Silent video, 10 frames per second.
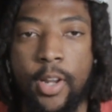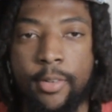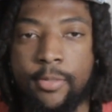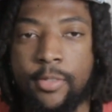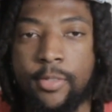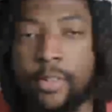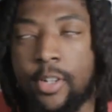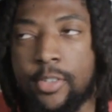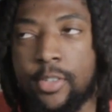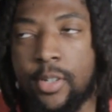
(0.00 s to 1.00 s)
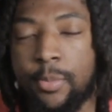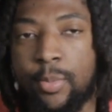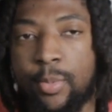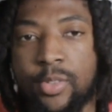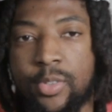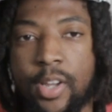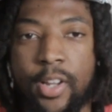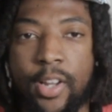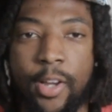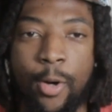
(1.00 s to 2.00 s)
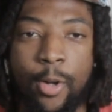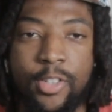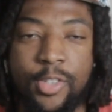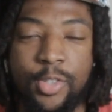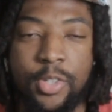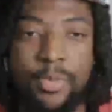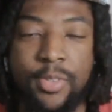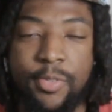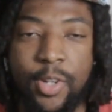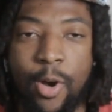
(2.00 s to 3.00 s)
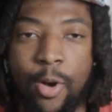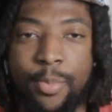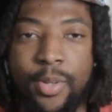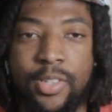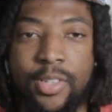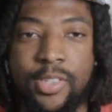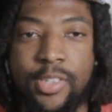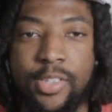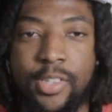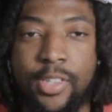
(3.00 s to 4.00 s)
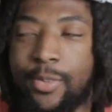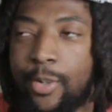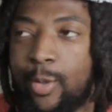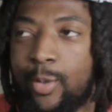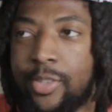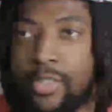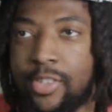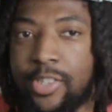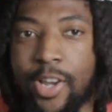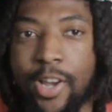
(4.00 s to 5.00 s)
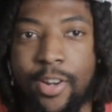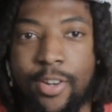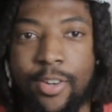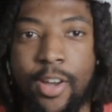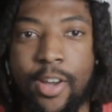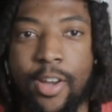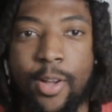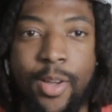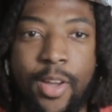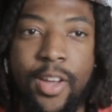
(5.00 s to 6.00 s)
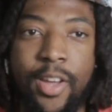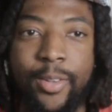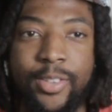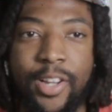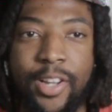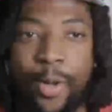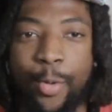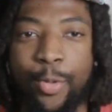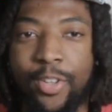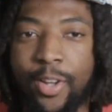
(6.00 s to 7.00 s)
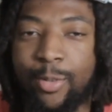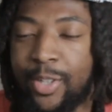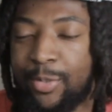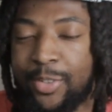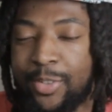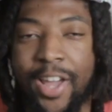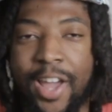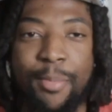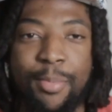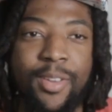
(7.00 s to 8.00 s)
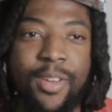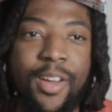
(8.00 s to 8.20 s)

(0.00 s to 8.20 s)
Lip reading: I saw some people were saying like, oh, their dreams of an all PC Evo is shattered now. And I was like, I don't think that was ever gonna happen.